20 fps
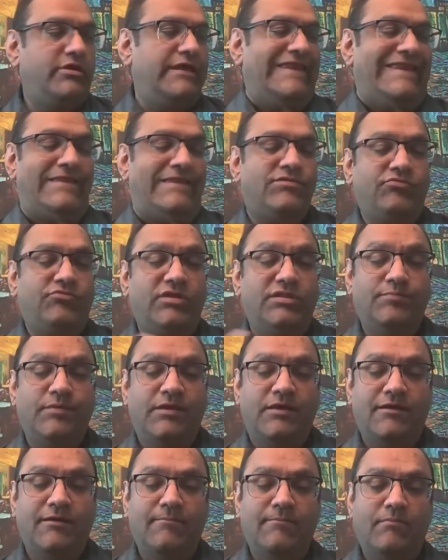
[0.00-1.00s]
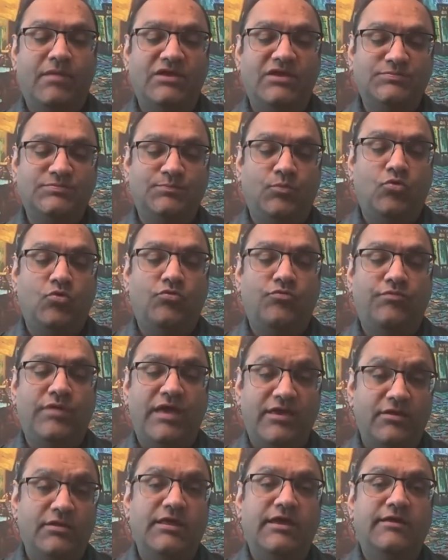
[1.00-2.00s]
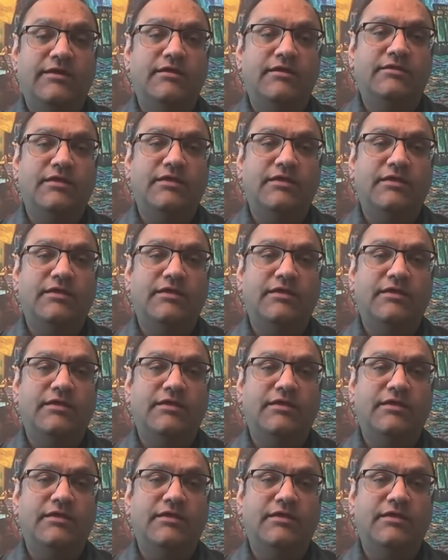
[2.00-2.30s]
industry's become much more regulated,